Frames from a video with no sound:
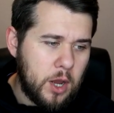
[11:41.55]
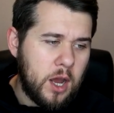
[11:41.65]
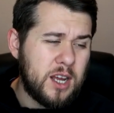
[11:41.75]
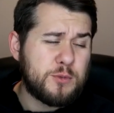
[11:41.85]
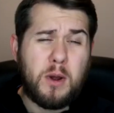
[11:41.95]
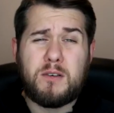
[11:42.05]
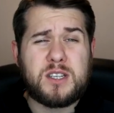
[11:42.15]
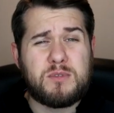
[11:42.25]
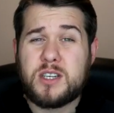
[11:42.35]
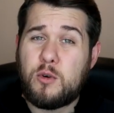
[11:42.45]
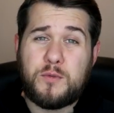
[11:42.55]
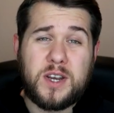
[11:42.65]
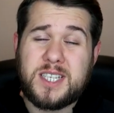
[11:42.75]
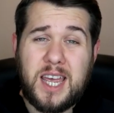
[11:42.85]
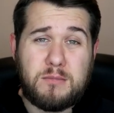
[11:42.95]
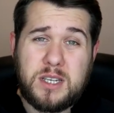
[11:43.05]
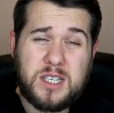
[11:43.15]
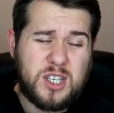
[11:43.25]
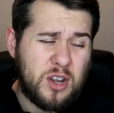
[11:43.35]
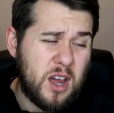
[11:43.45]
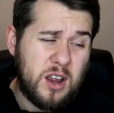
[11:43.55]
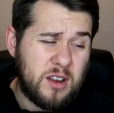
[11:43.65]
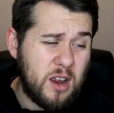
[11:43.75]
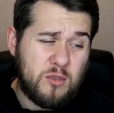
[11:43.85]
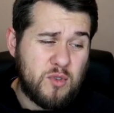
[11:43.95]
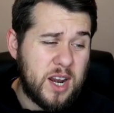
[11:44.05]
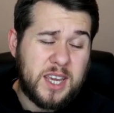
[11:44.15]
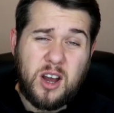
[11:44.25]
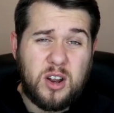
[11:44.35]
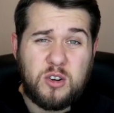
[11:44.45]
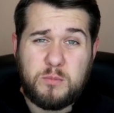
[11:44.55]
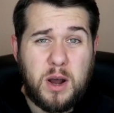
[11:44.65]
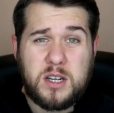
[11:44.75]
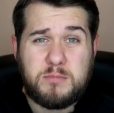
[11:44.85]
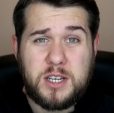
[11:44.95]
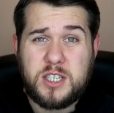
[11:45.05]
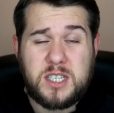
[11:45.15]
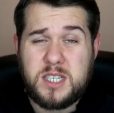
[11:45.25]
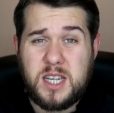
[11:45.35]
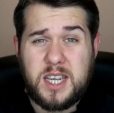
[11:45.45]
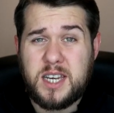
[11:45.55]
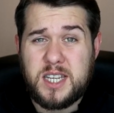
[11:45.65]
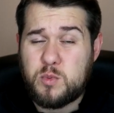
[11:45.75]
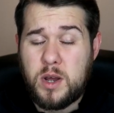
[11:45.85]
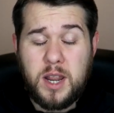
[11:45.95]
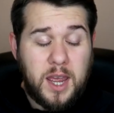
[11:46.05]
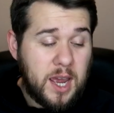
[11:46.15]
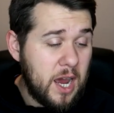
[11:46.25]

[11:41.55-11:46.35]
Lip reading: As far as the result for this game is concerned, I really can't look past Manchester City in this one,